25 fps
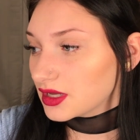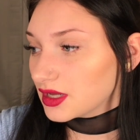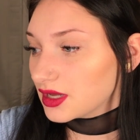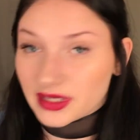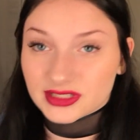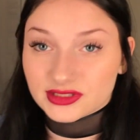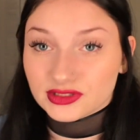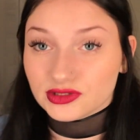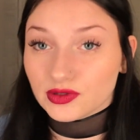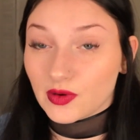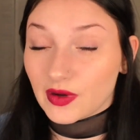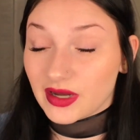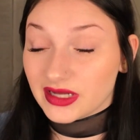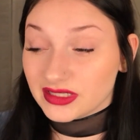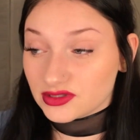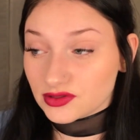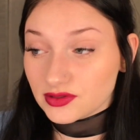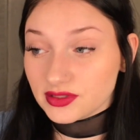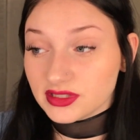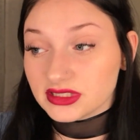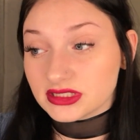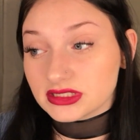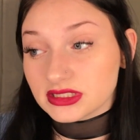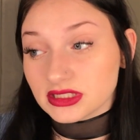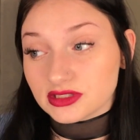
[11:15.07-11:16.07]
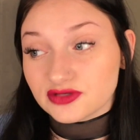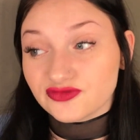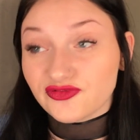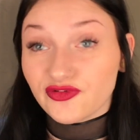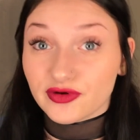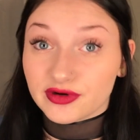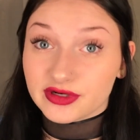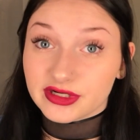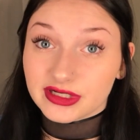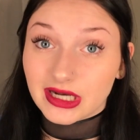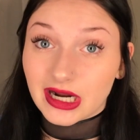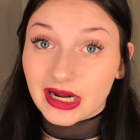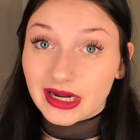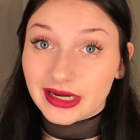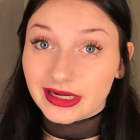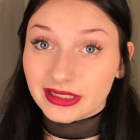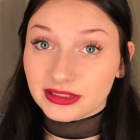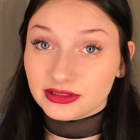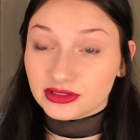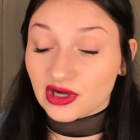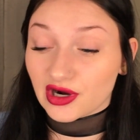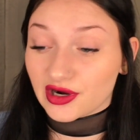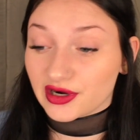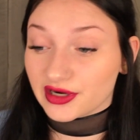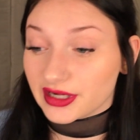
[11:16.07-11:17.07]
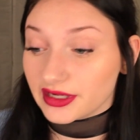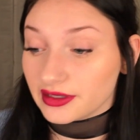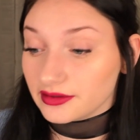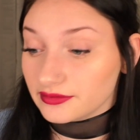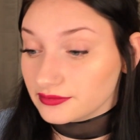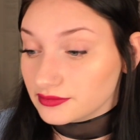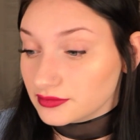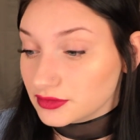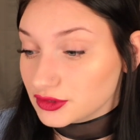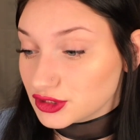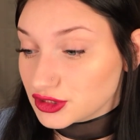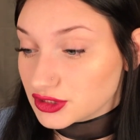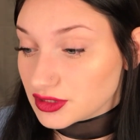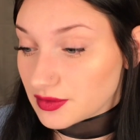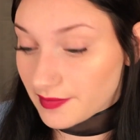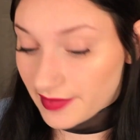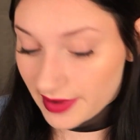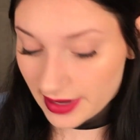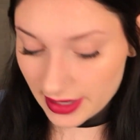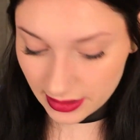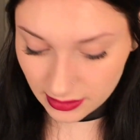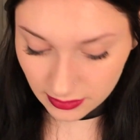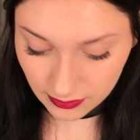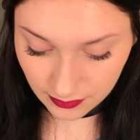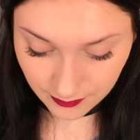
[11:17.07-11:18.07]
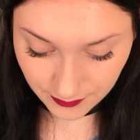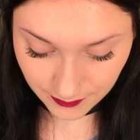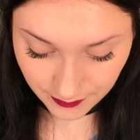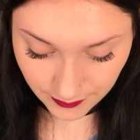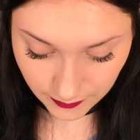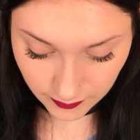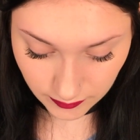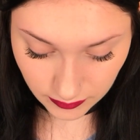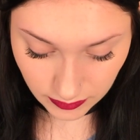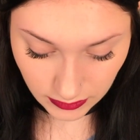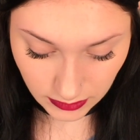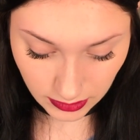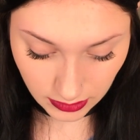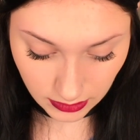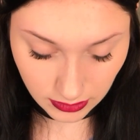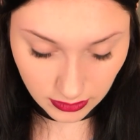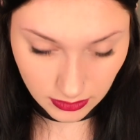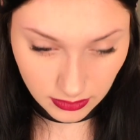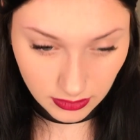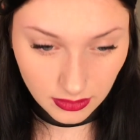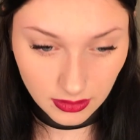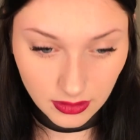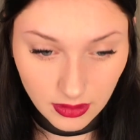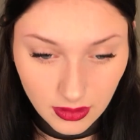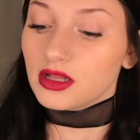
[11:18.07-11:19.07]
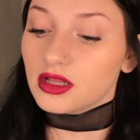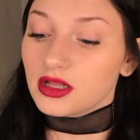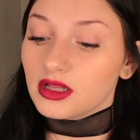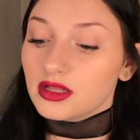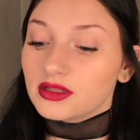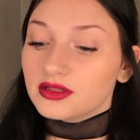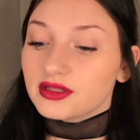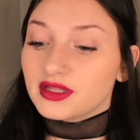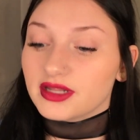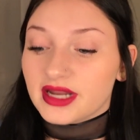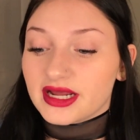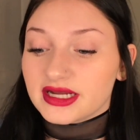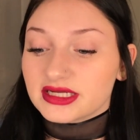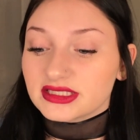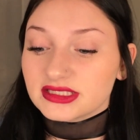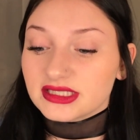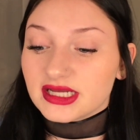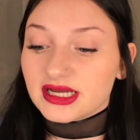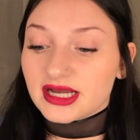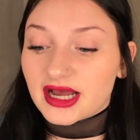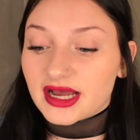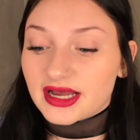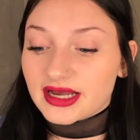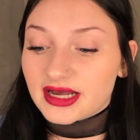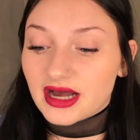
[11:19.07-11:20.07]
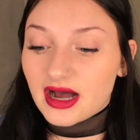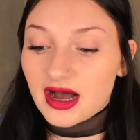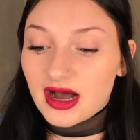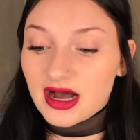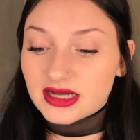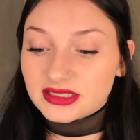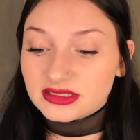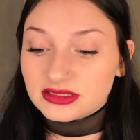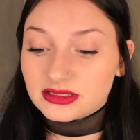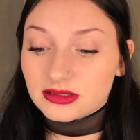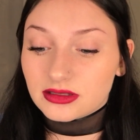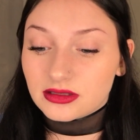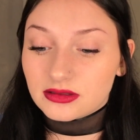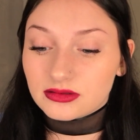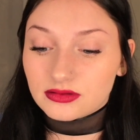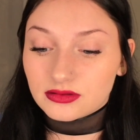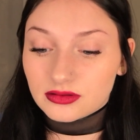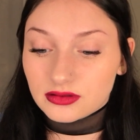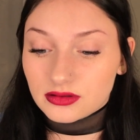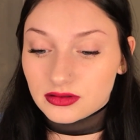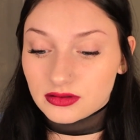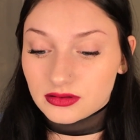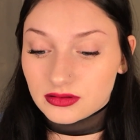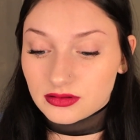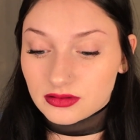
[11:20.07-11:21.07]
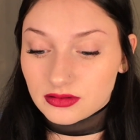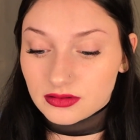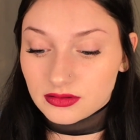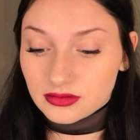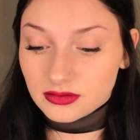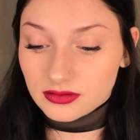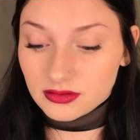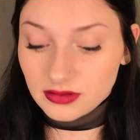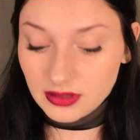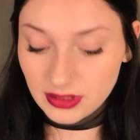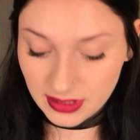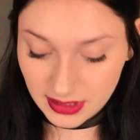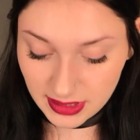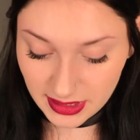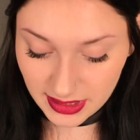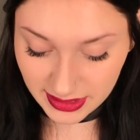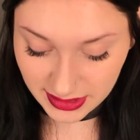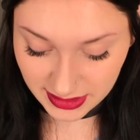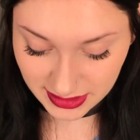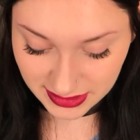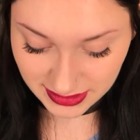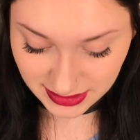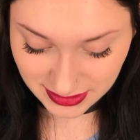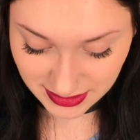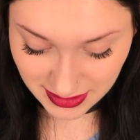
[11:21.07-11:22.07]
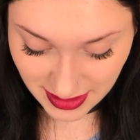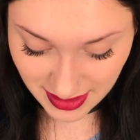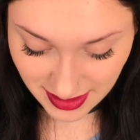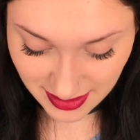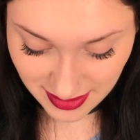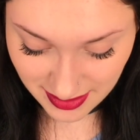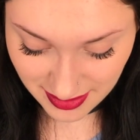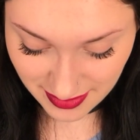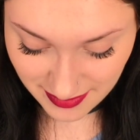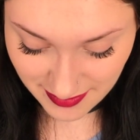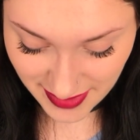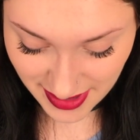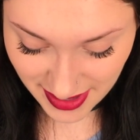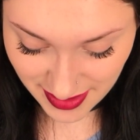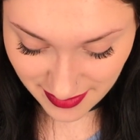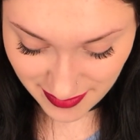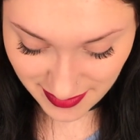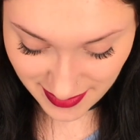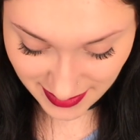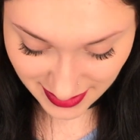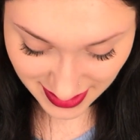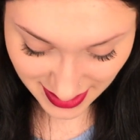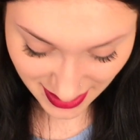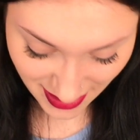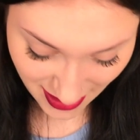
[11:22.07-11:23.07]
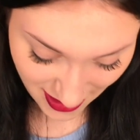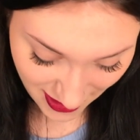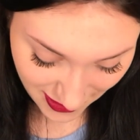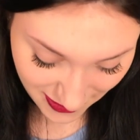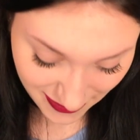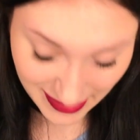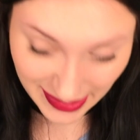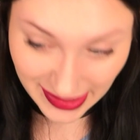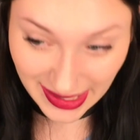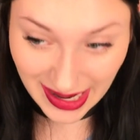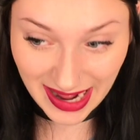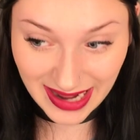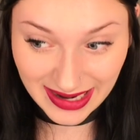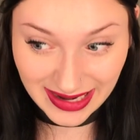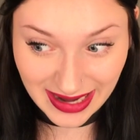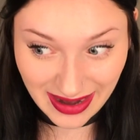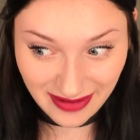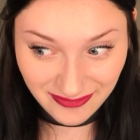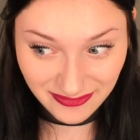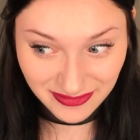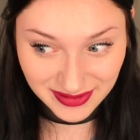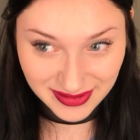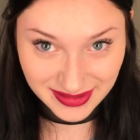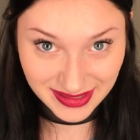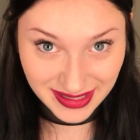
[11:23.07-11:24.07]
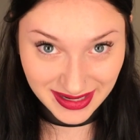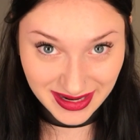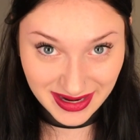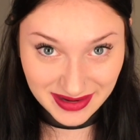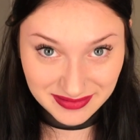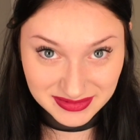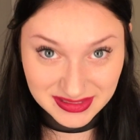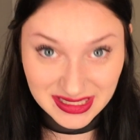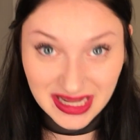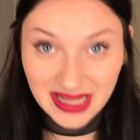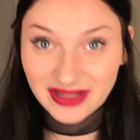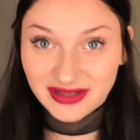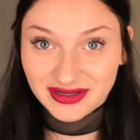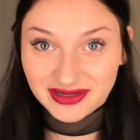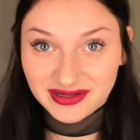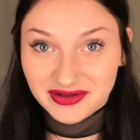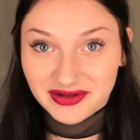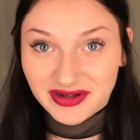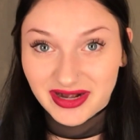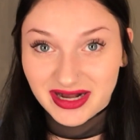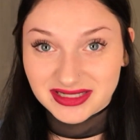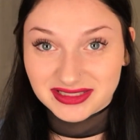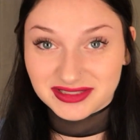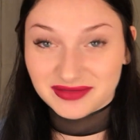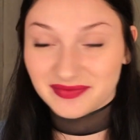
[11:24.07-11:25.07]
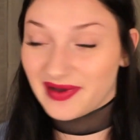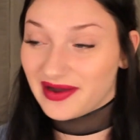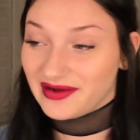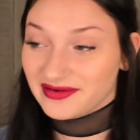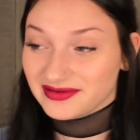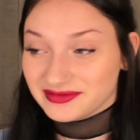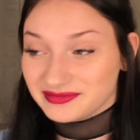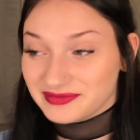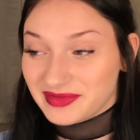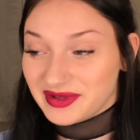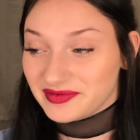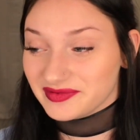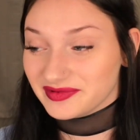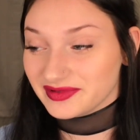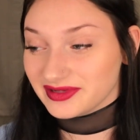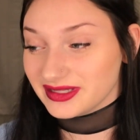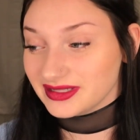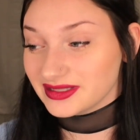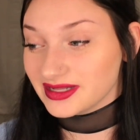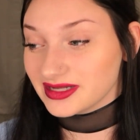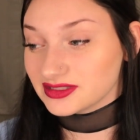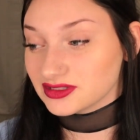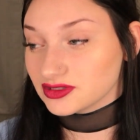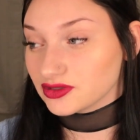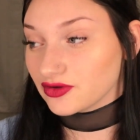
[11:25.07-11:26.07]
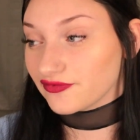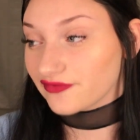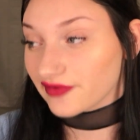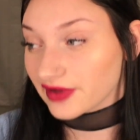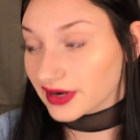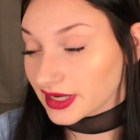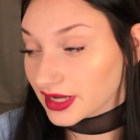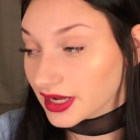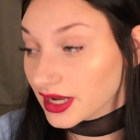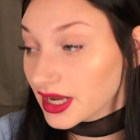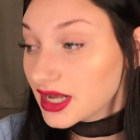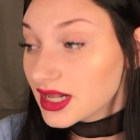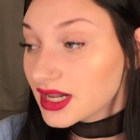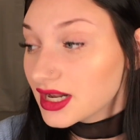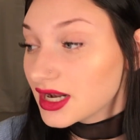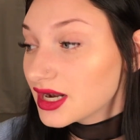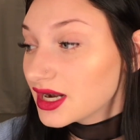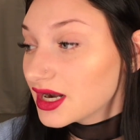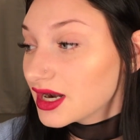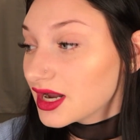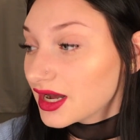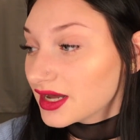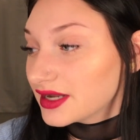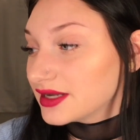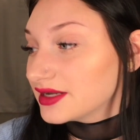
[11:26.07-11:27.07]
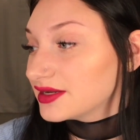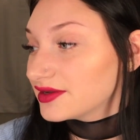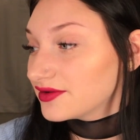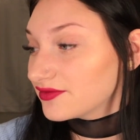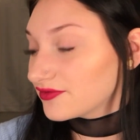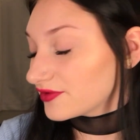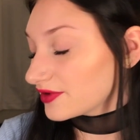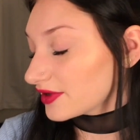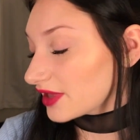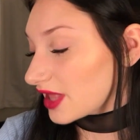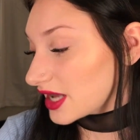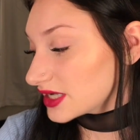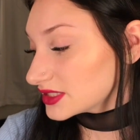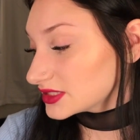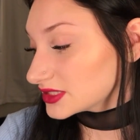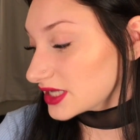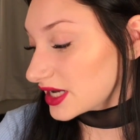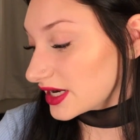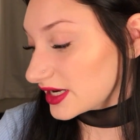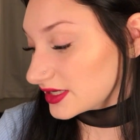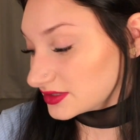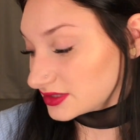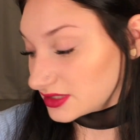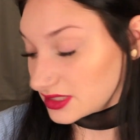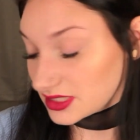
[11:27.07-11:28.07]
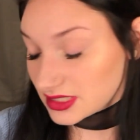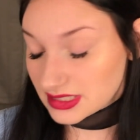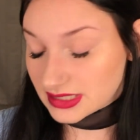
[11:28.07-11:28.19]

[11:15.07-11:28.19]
Okay, so it's only $6.49 at Target, which isn't bad. The next thing I got is another Maybelline. Oh my god, everything I'm telling you guys about is Maybelline. That's so funny. I didn't even realize that.